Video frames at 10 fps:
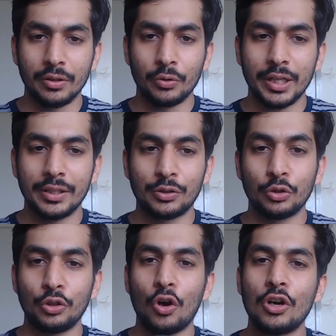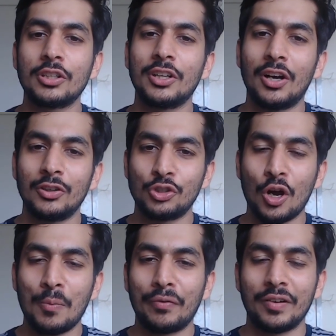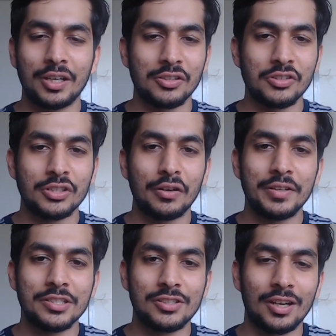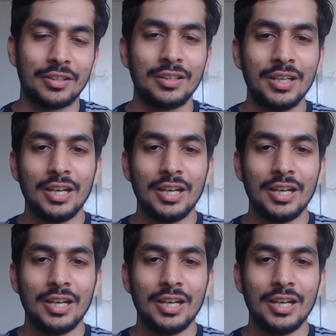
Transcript: Okay, so your job of literature survey is done.